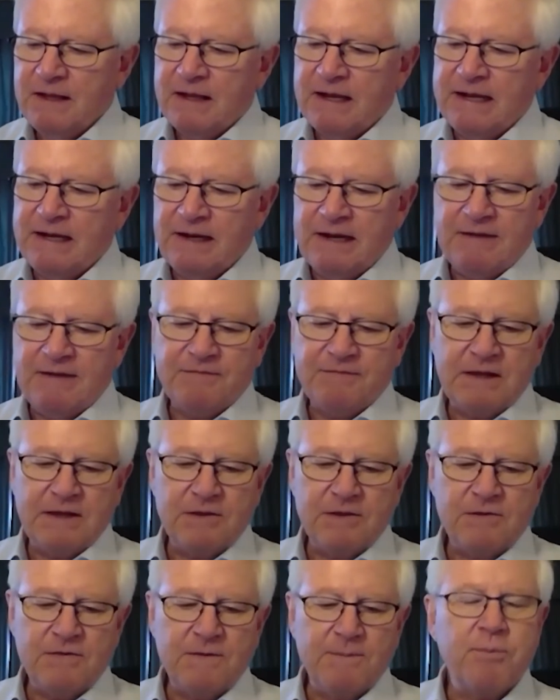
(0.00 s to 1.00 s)
I left
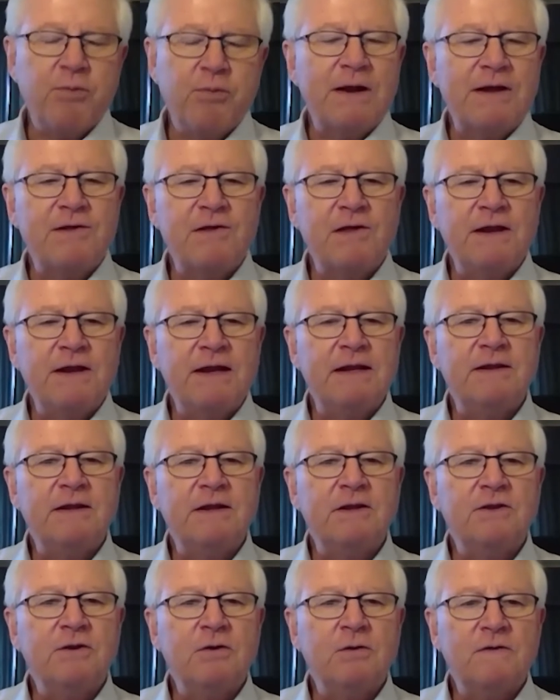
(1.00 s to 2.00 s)
as the president
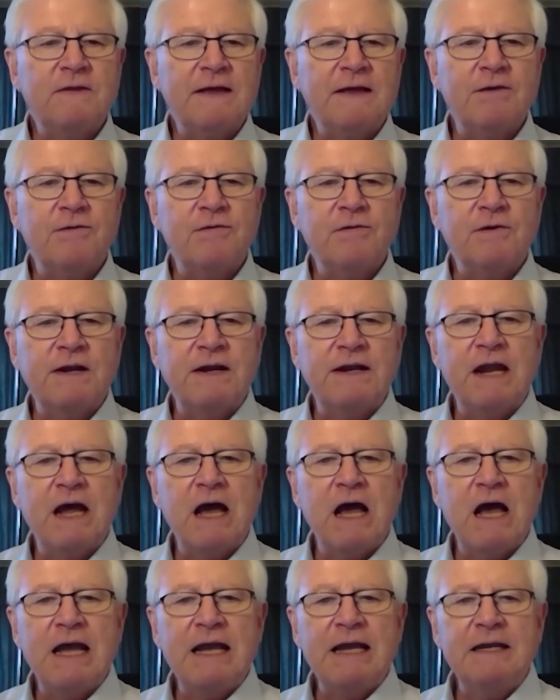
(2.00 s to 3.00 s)
in
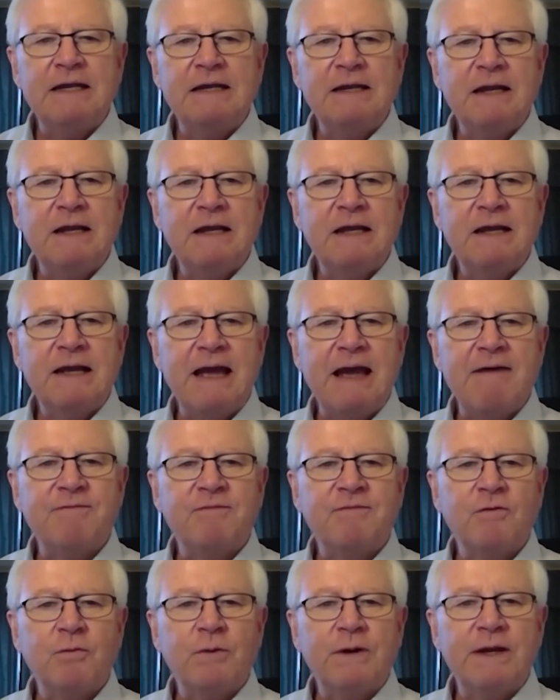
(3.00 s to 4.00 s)
2009 uh,
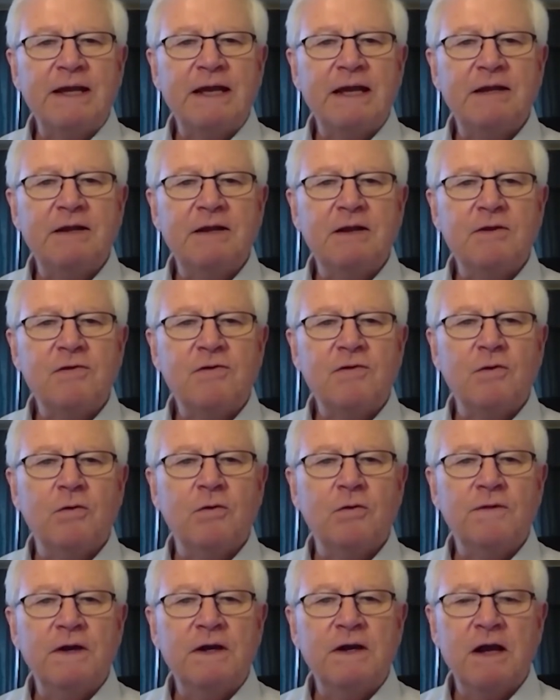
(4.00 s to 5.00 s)
after we had
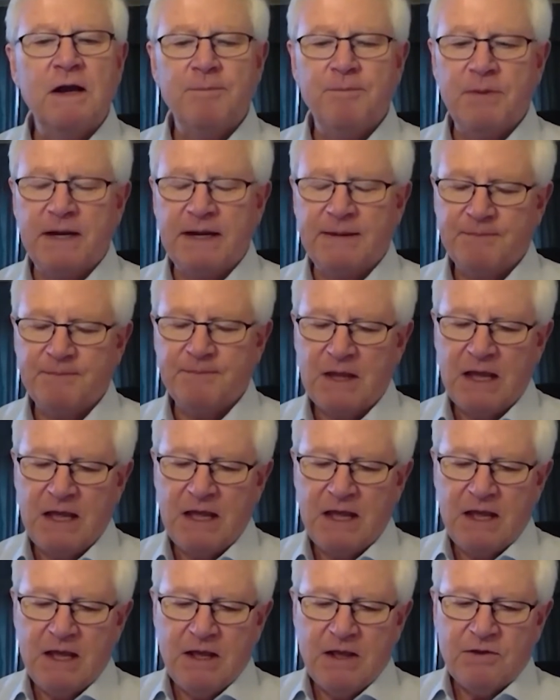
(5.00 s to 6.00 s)
sold the company.
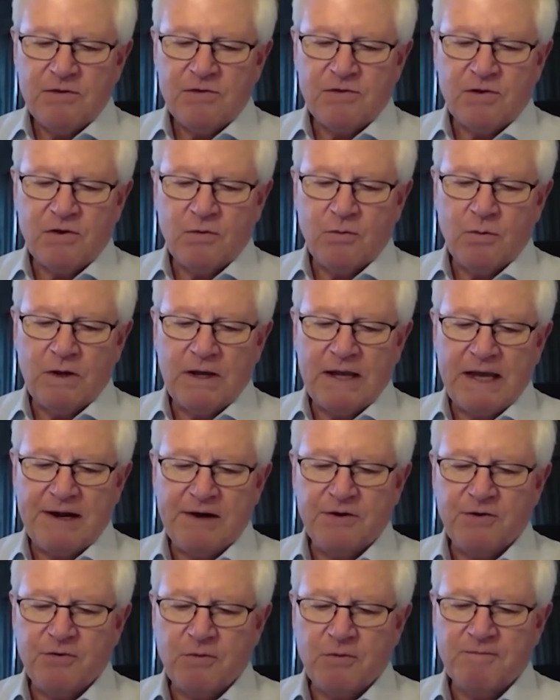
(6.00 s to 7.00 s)
So I had
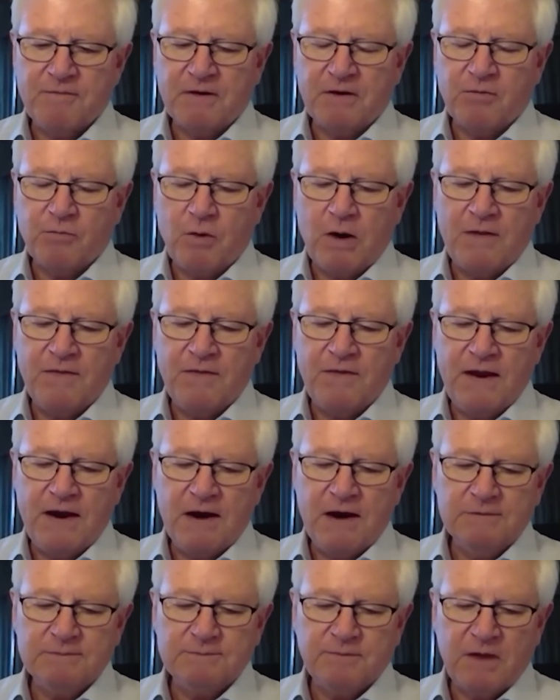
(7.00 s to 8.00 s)
a terrific run
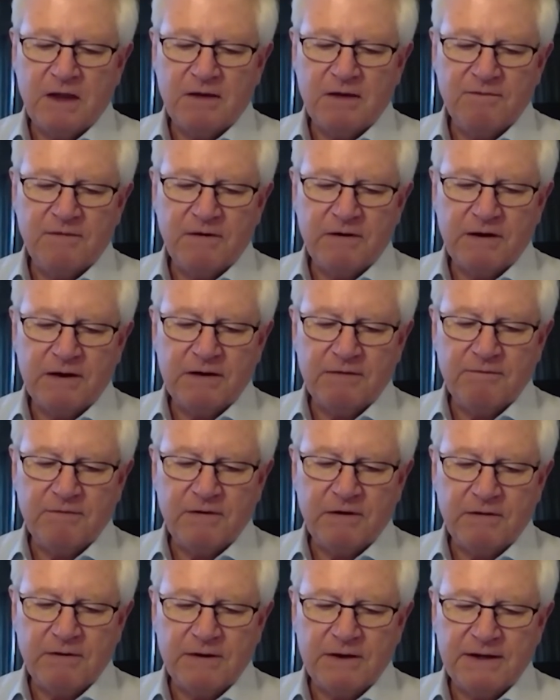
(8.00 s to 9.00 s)
there, very,
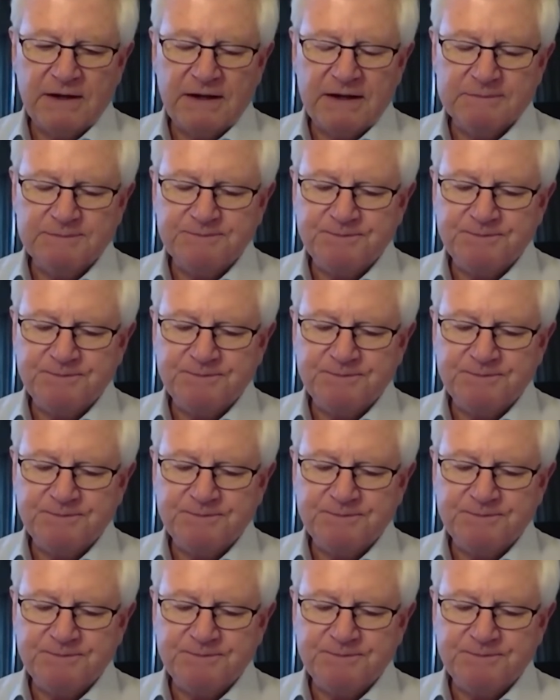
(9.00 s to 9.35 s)
very